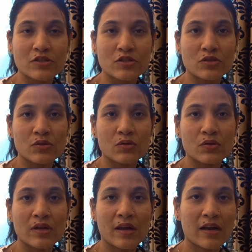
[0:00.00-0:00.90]

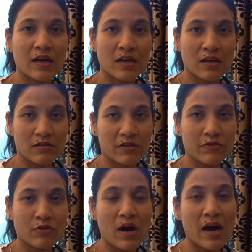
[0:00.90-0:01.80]
So
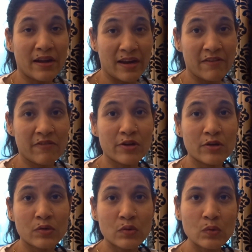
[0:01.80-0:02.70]
if you are
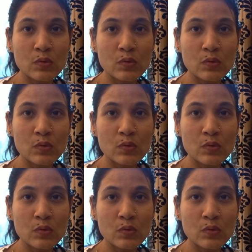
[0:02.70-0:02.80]
level 2